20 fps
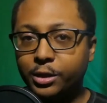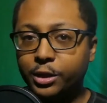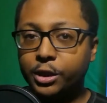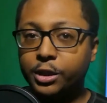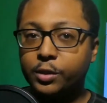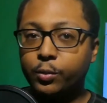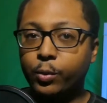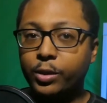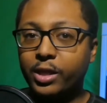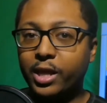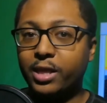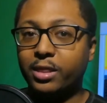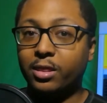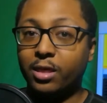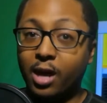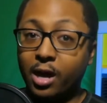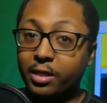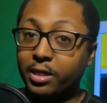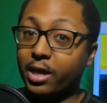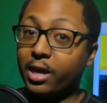And just when they
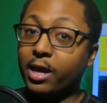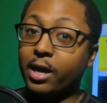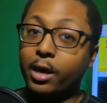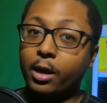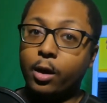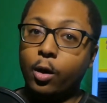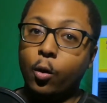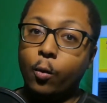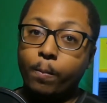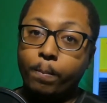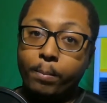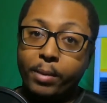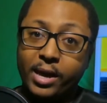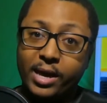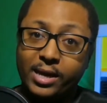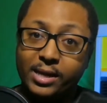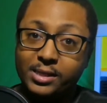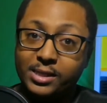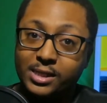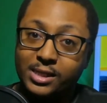thought they hit home
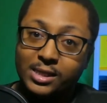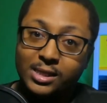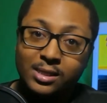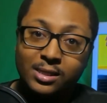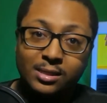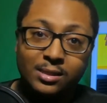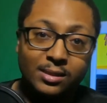base,